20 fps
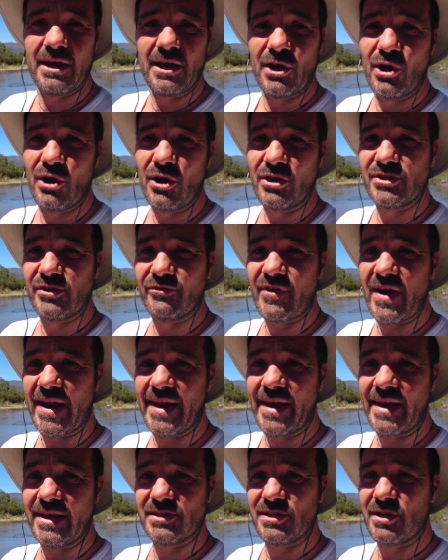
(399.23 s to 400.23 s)
lots of
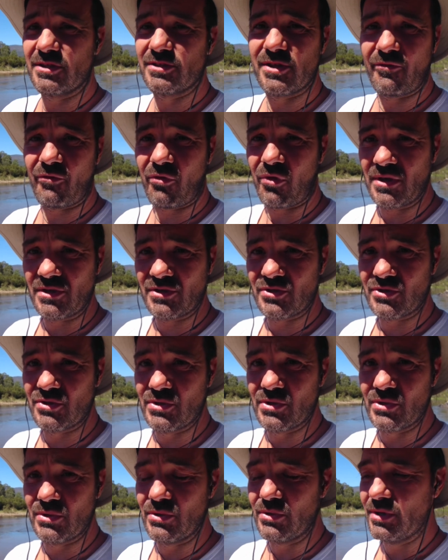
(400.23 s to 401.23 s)
ideas, lots of things to
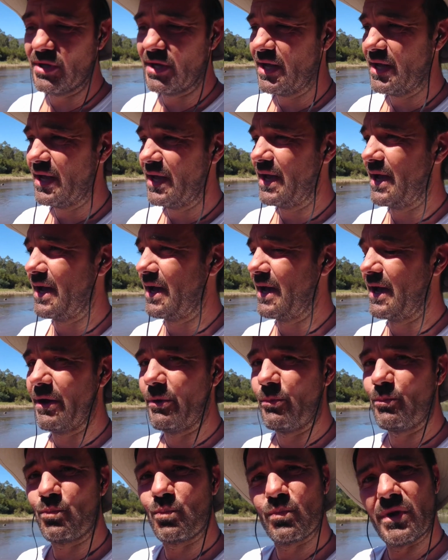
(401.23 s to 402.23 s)
do.
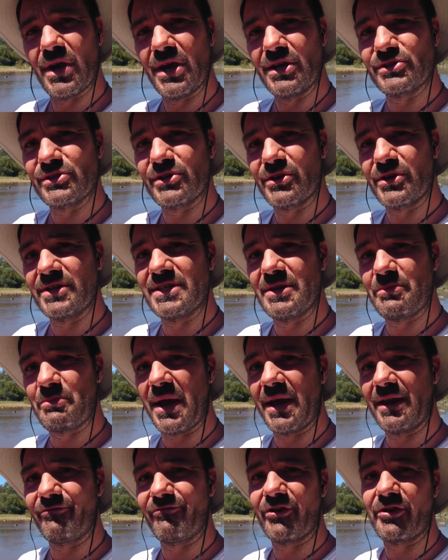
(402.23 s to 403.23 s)
It's going to
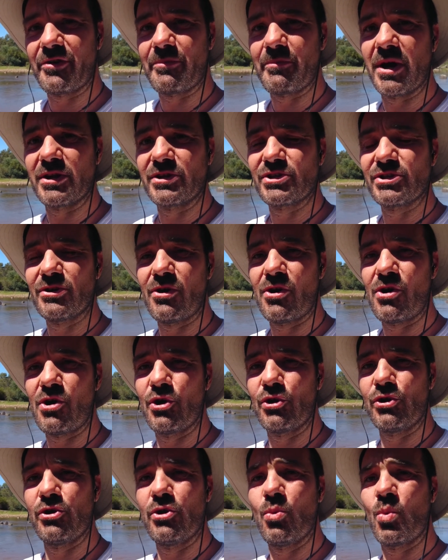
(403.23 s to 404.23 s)
depend very much
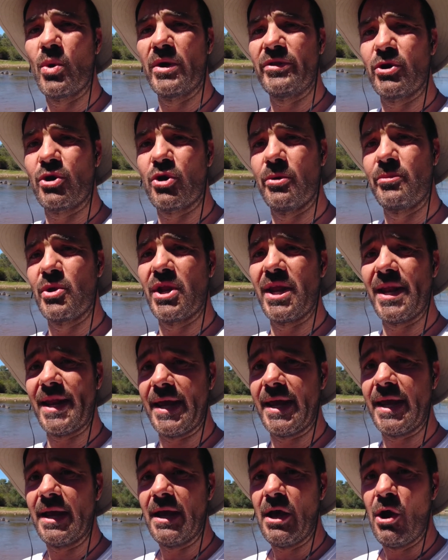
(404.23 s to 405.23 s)
on what the
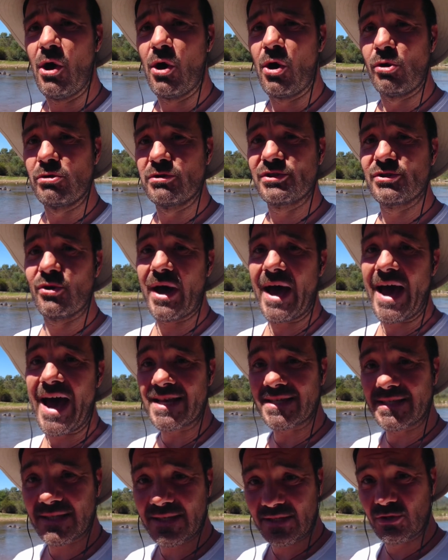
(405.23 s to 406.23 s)
community also
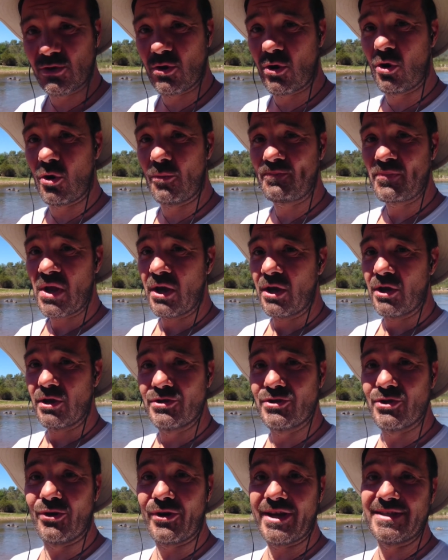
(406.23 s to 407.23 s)
asks. So
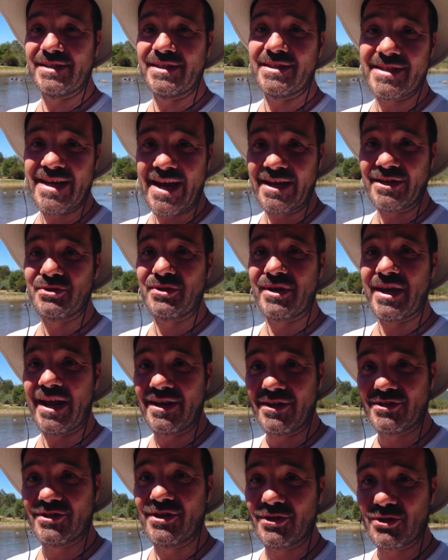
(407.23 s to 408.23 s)
don't hesitate to get
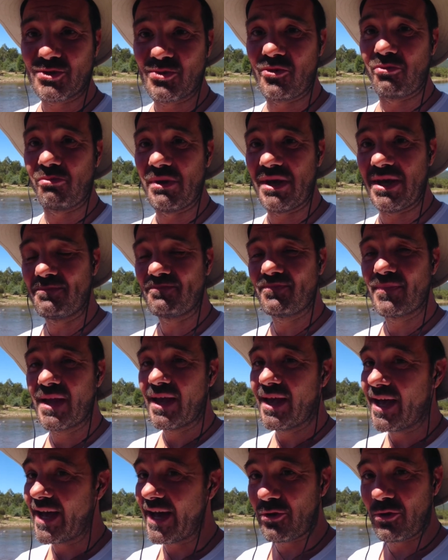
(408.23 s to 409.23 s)
in touch with me.
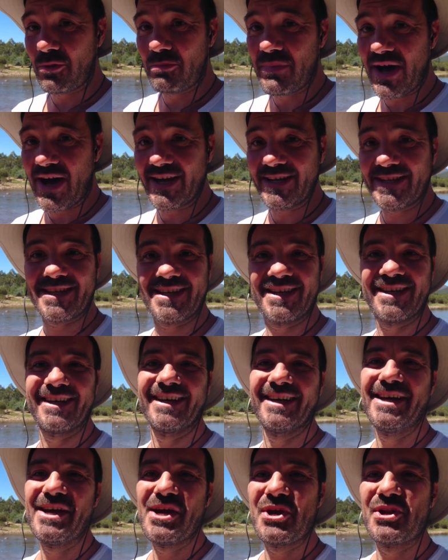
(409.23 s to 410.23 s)
I don't bite,
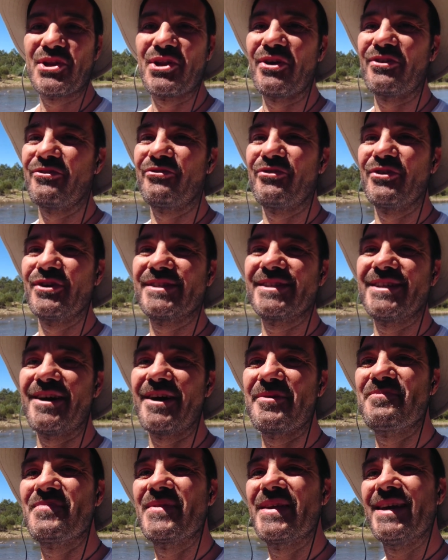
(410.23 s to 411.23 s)
not the first
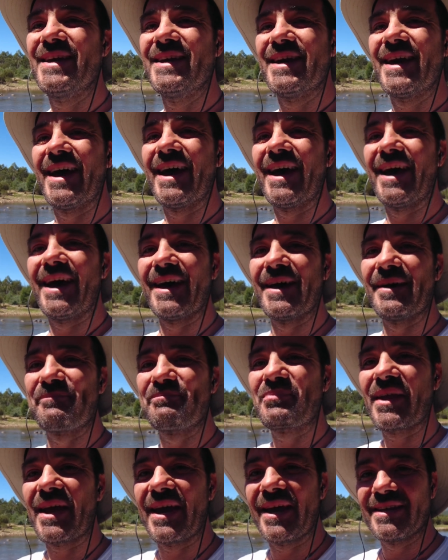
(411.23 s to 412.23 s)
time.
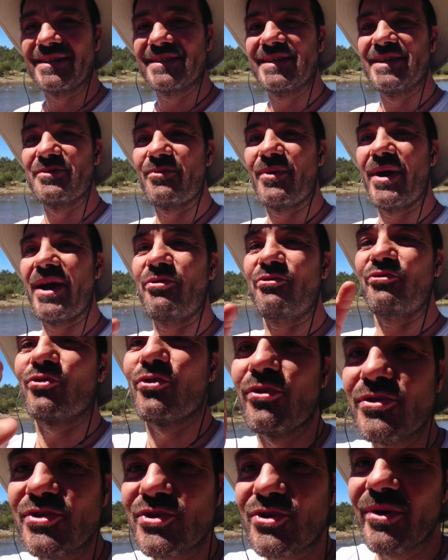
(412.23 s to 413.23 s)
And it's anyway, through
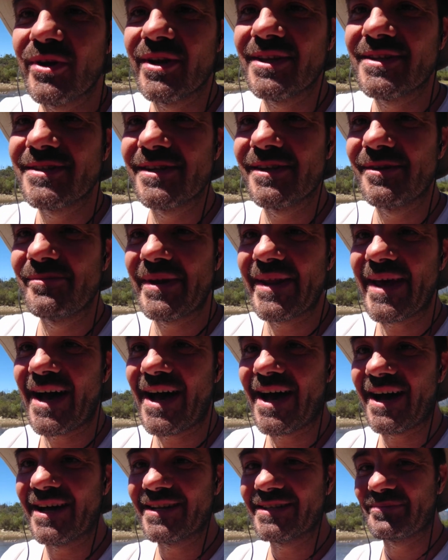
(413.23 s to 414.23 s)
the screen it's a little bit
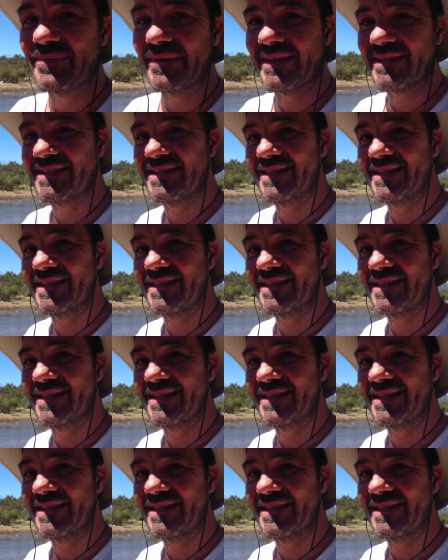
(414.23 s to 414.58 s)
hard, but